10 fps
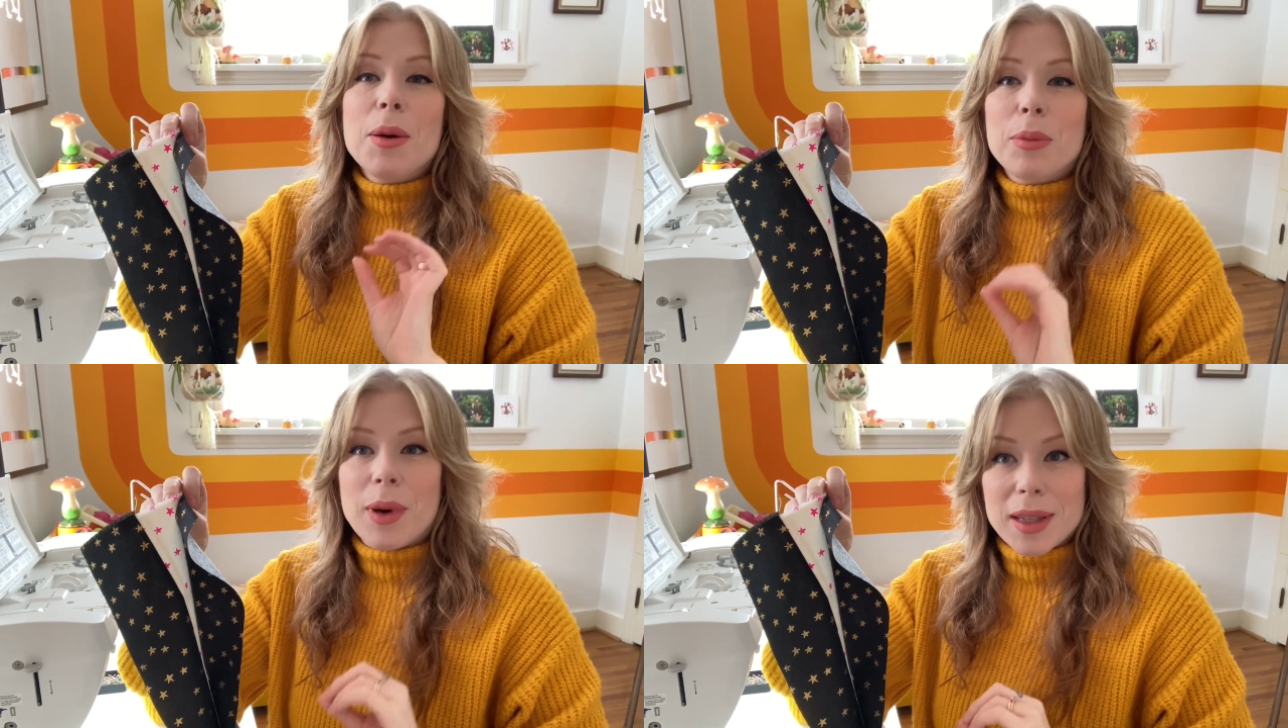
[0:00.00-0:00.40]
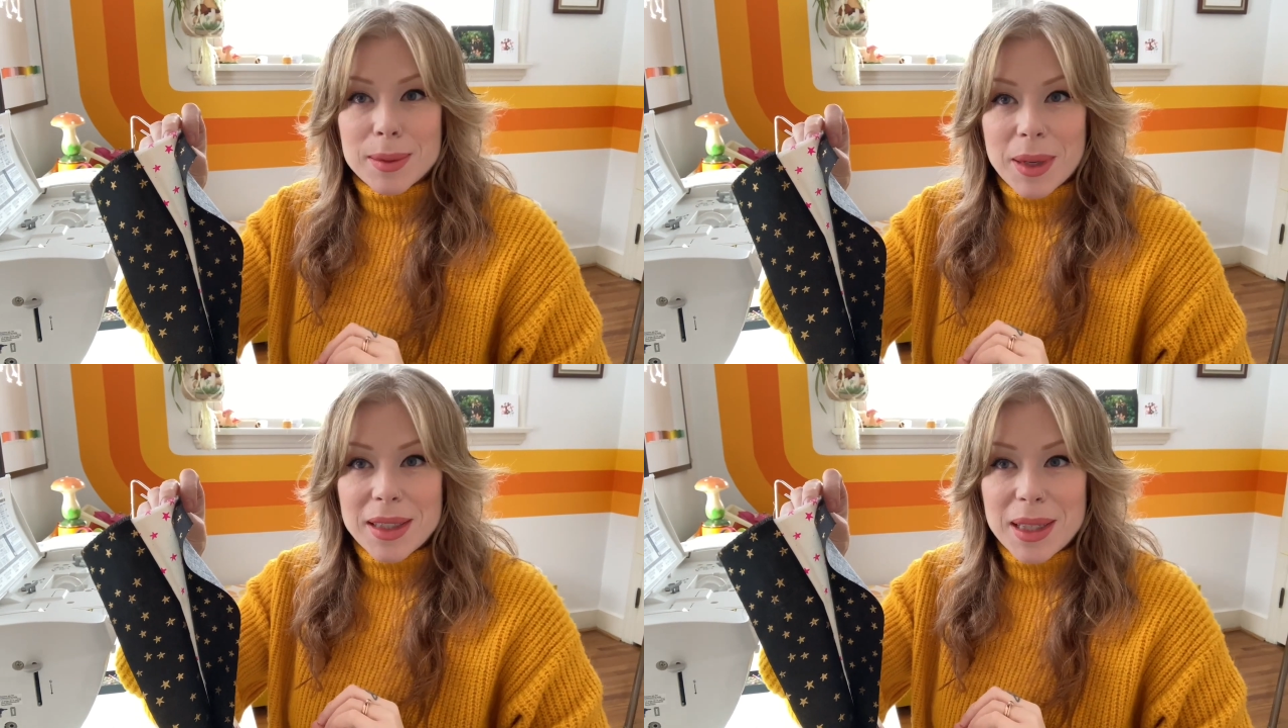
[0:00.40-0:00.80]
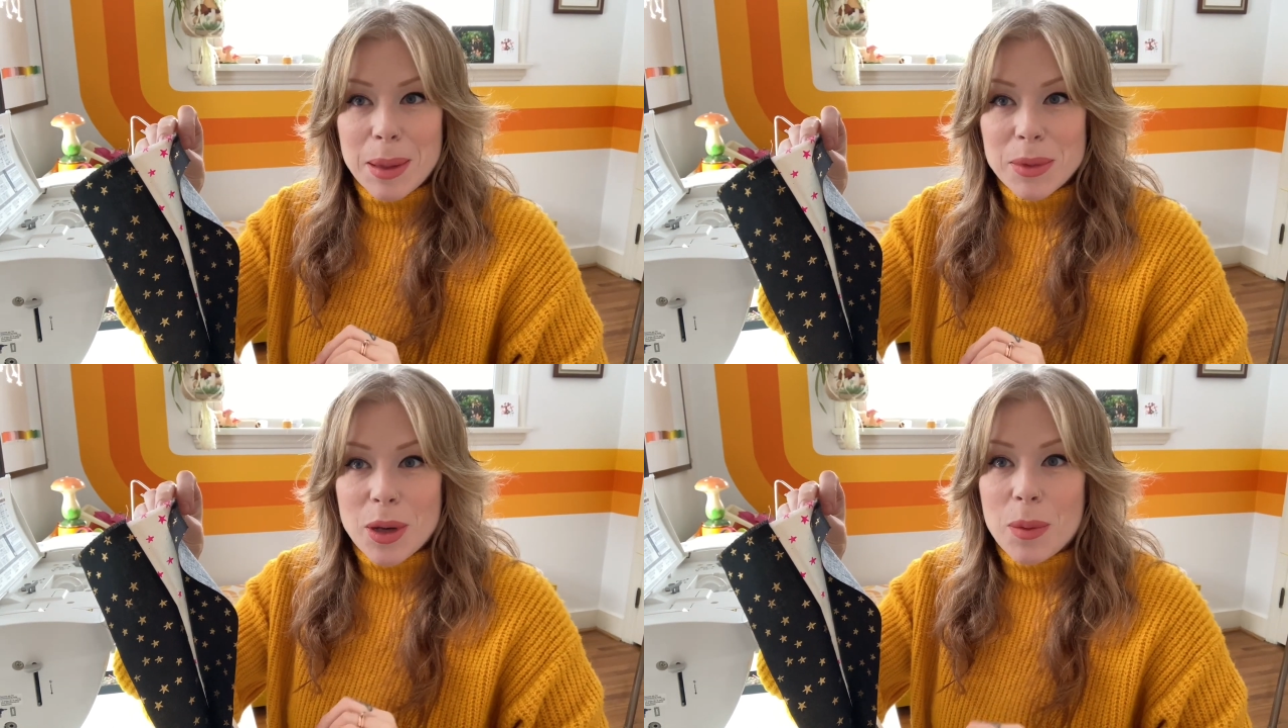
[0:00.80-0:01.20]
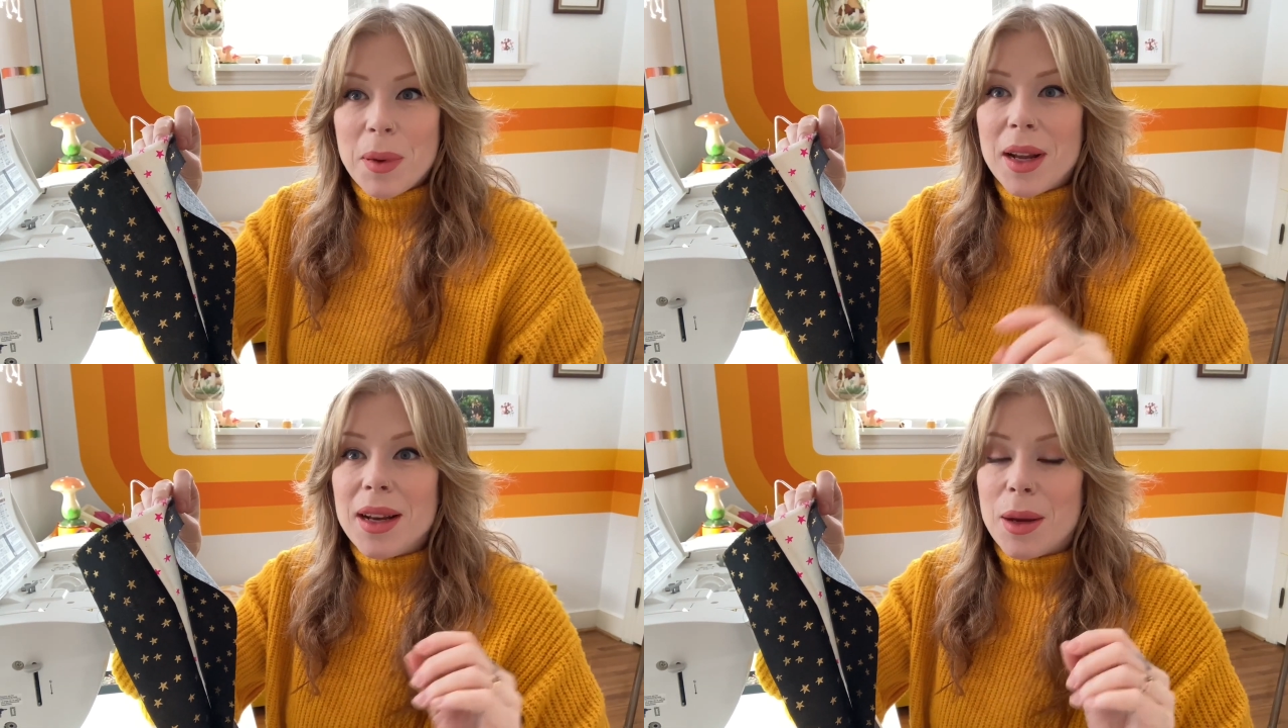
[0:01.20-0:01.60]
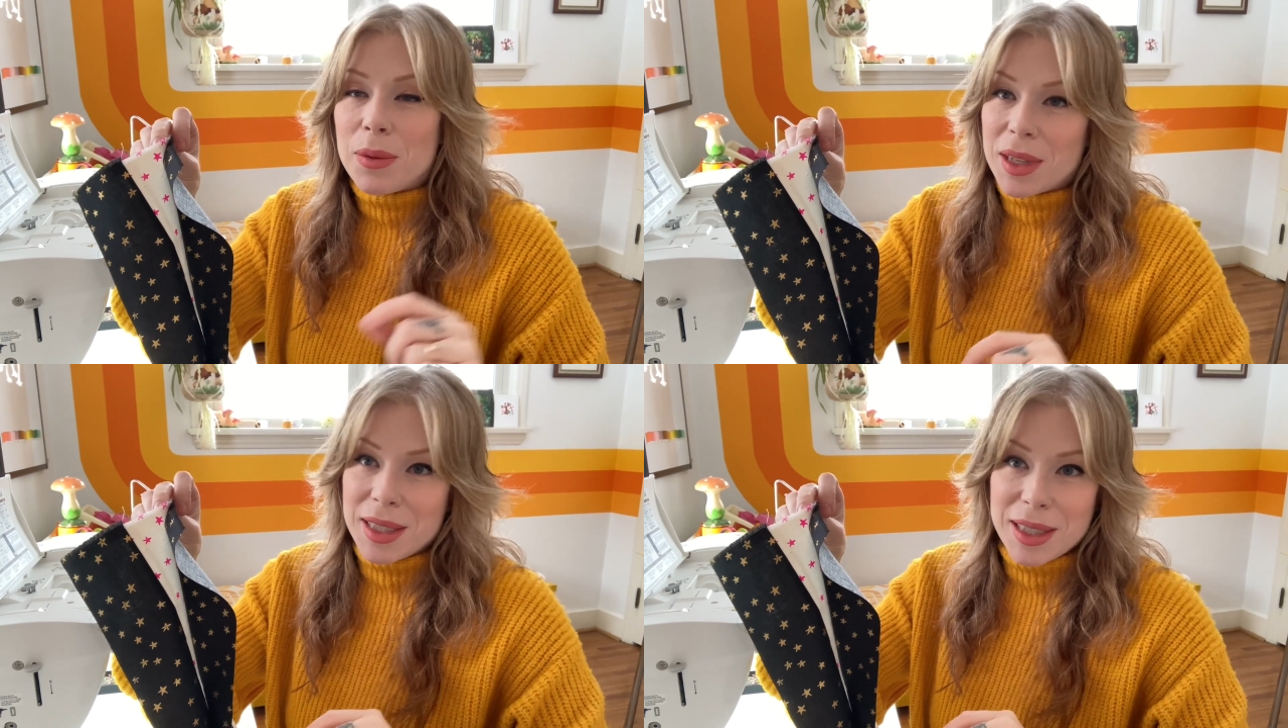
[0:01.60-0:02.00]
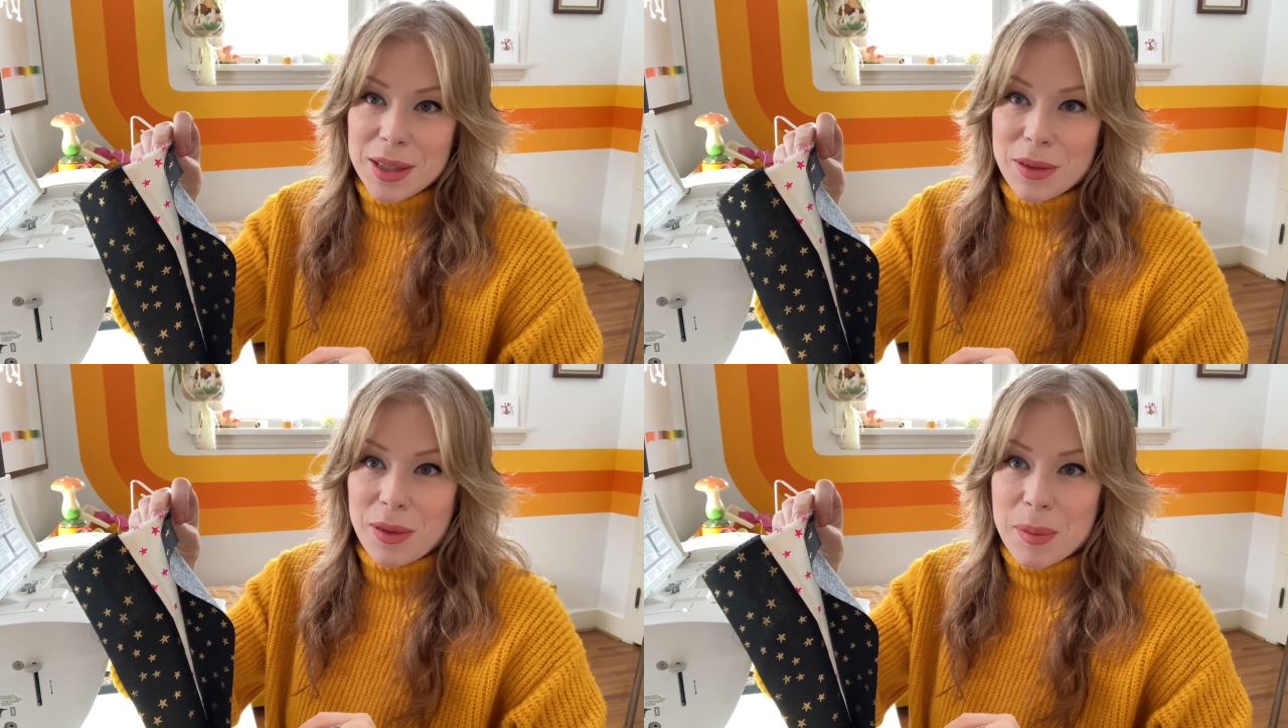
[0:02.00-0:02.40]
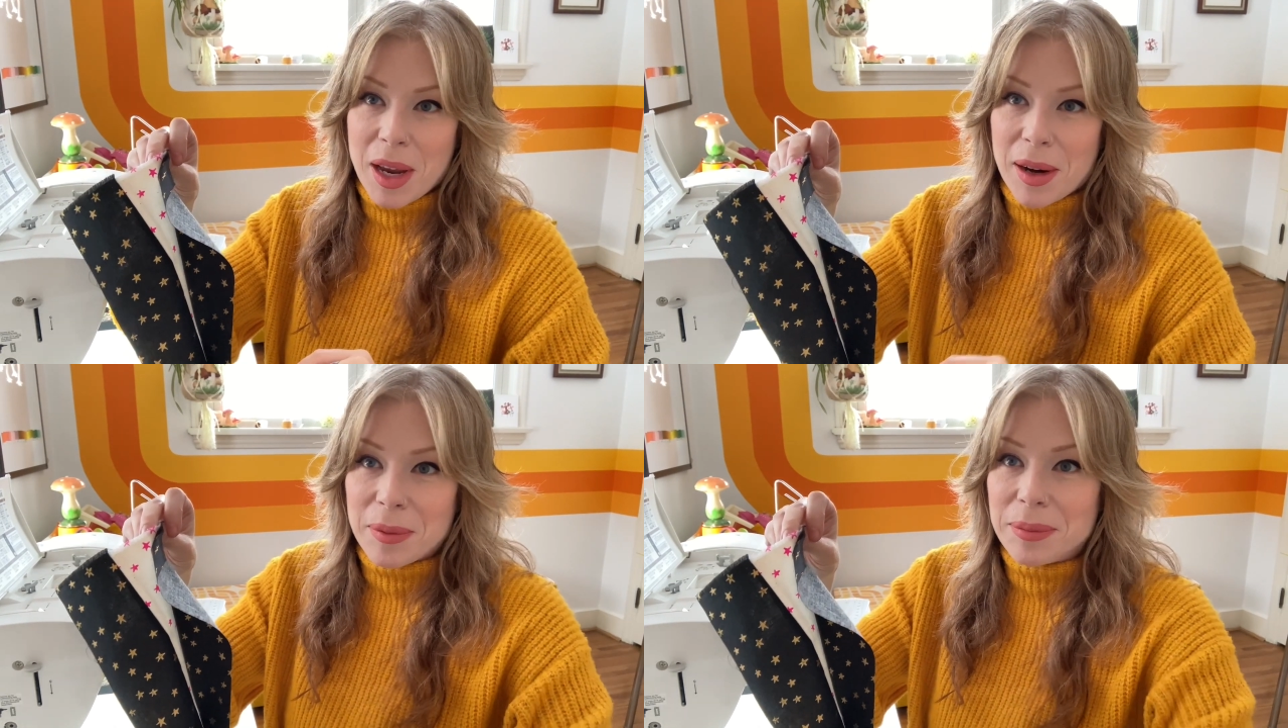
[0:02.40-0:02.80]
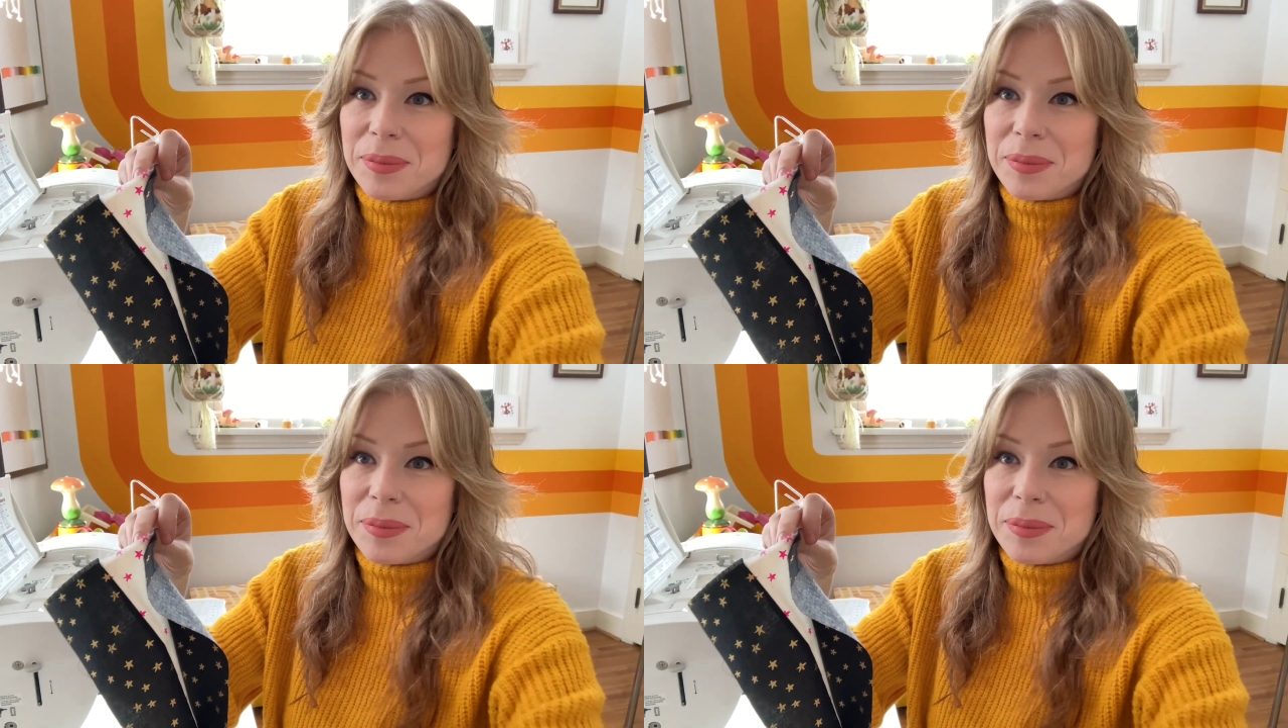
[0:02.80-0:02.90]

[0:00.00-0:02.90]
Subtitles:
press my seams open, and we'll continue from there.